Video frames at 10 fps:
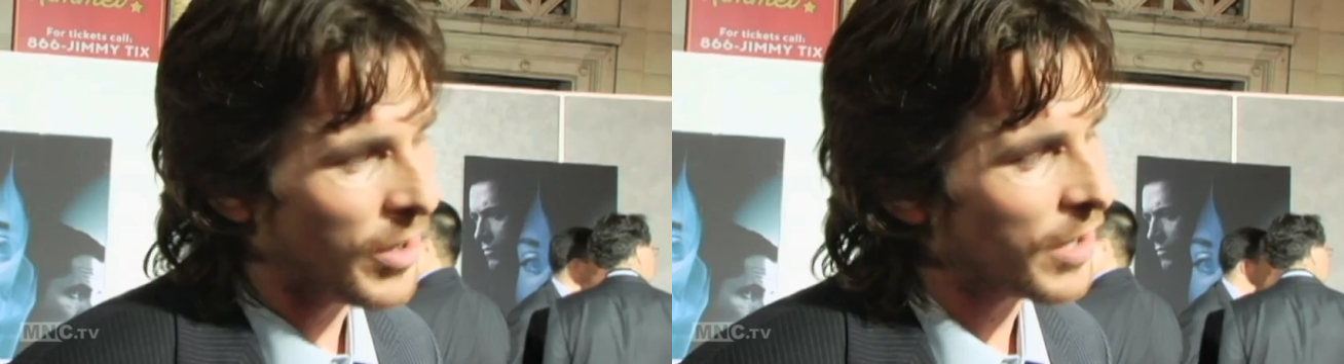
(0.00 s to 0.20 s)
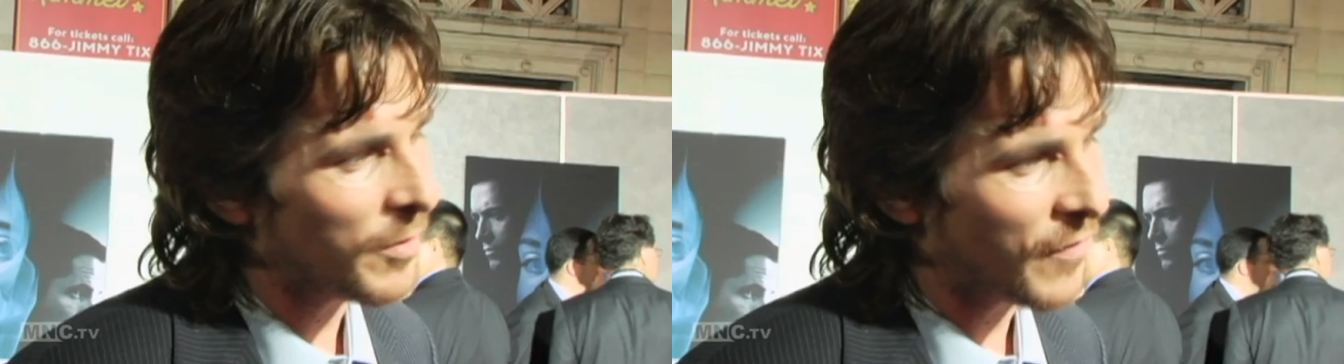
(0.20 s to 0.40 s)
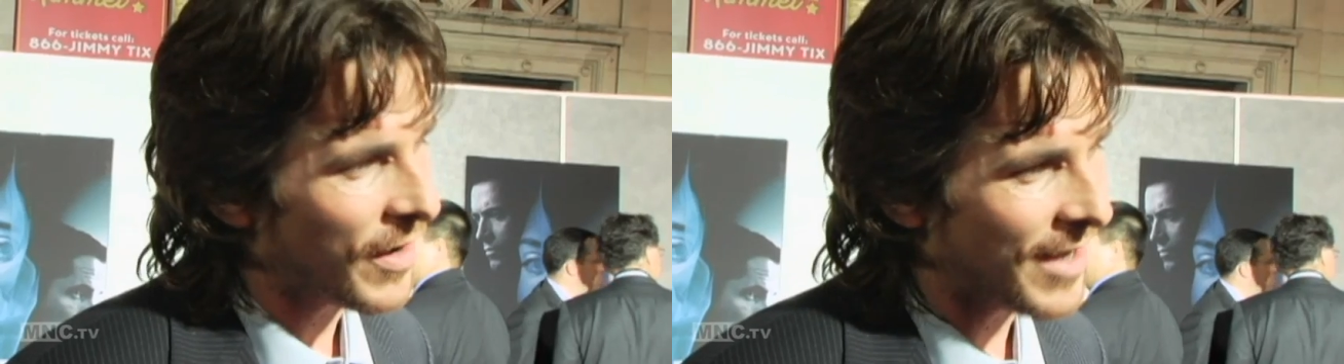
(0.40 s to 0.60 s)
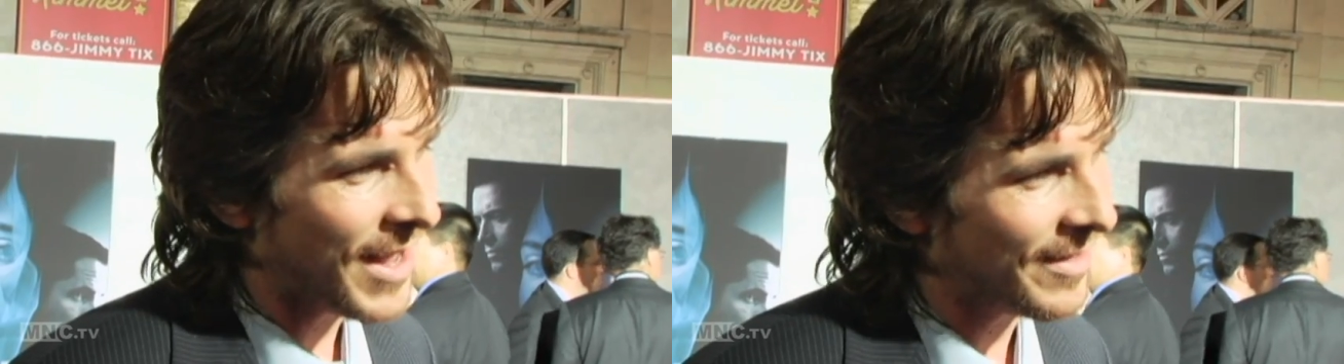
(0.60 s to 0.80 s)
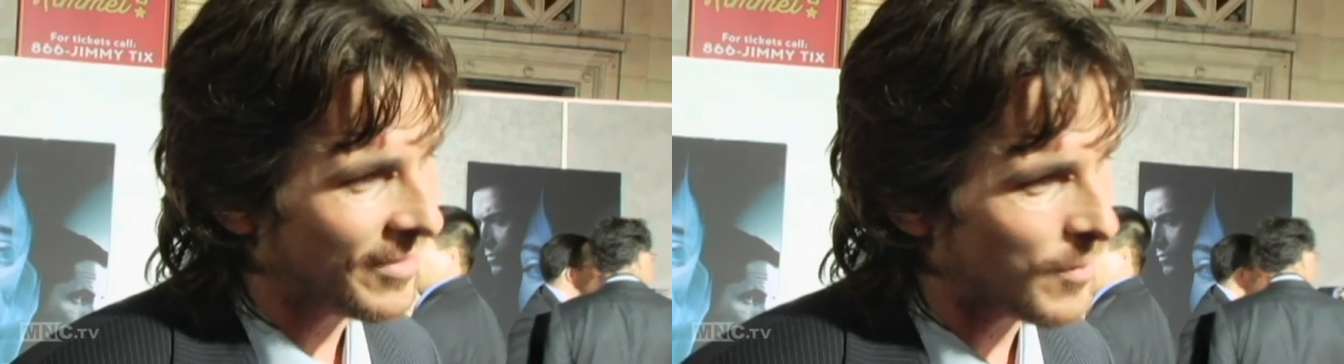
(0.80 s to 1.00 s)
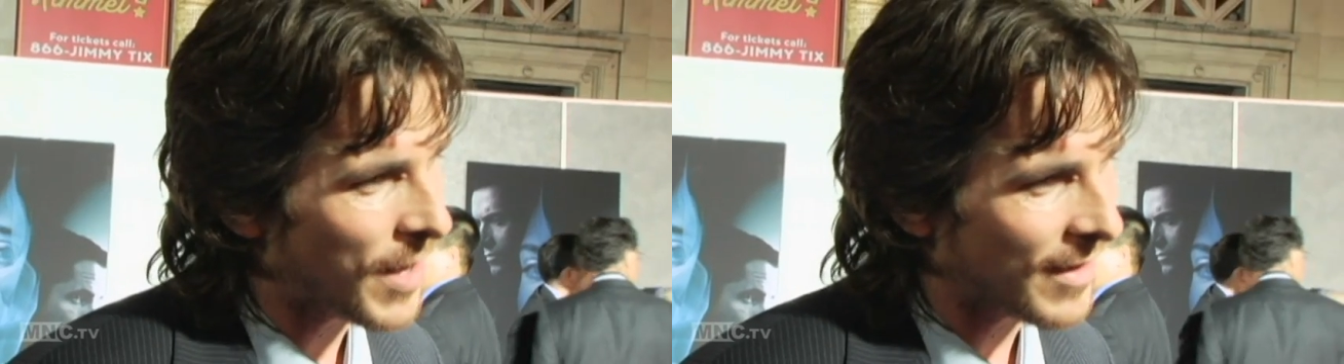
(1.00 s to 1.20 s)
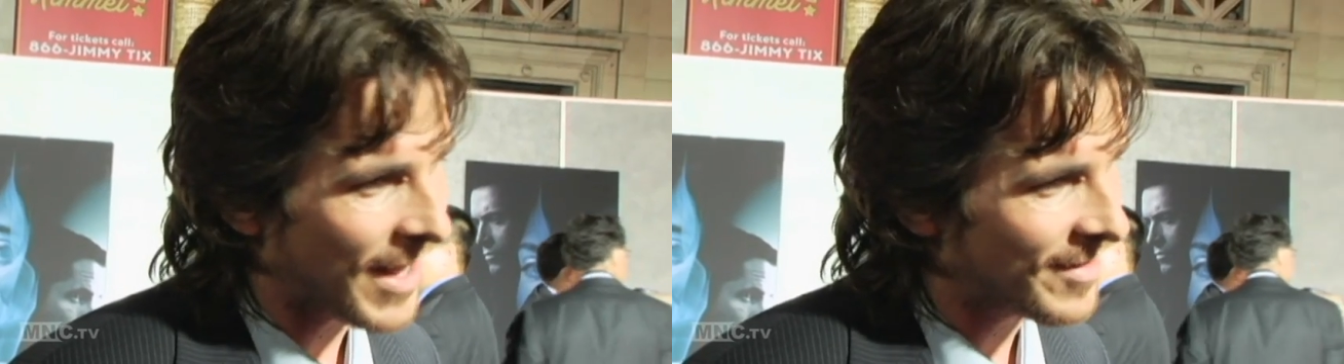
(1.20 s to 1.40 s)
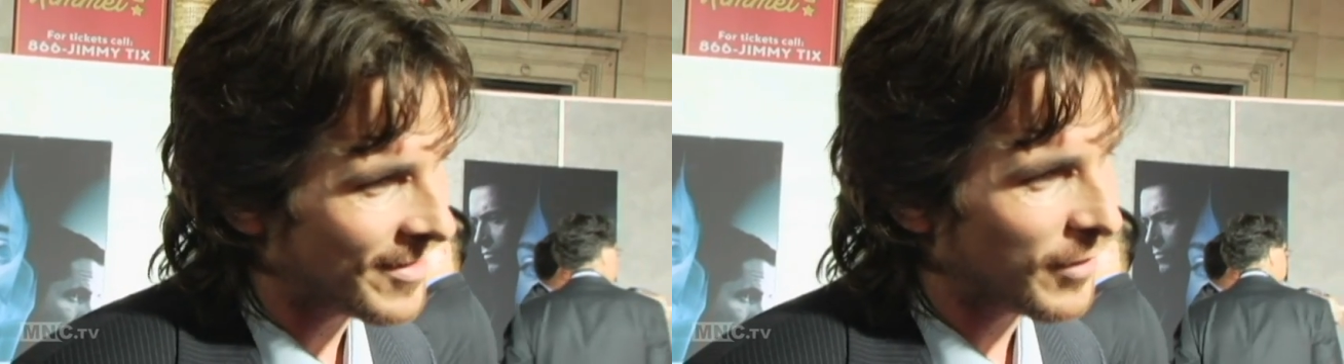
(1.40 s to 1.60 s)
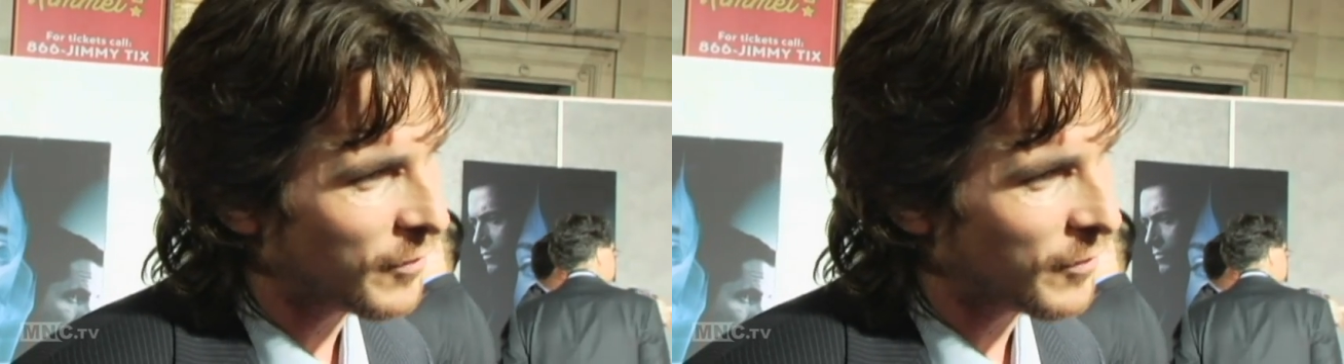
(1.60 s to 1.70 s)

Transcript: We ain't going to be finding out anything about that until